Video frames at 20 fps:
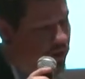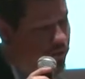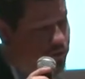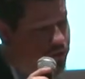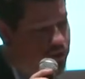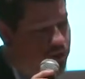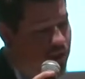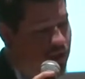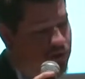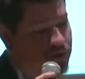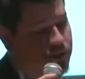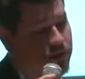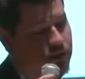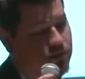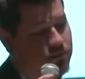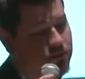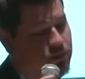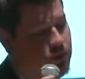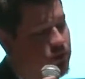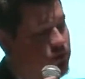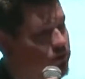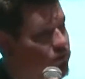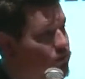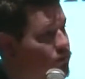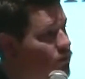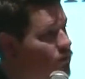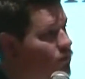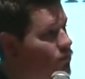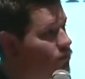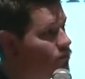which allows them
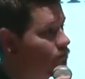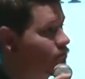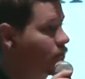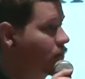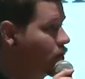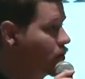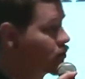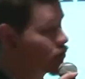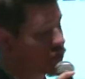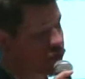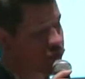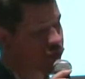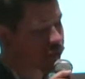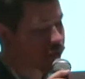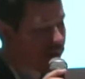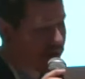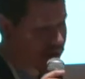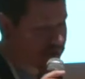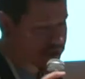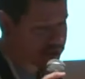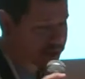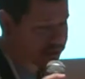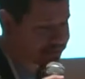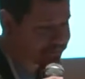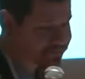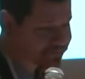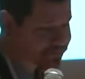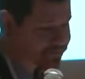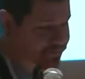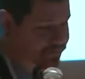to control your browser.
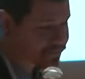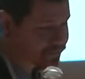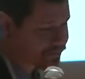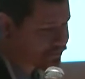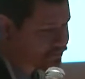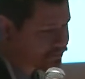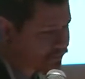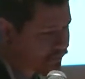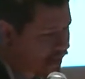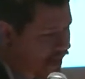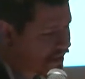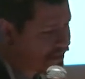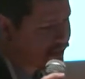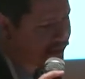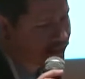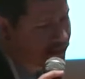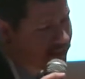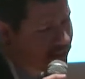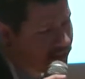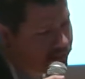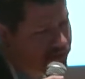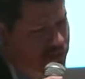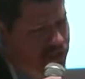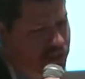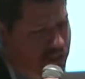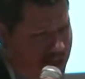And they can leverage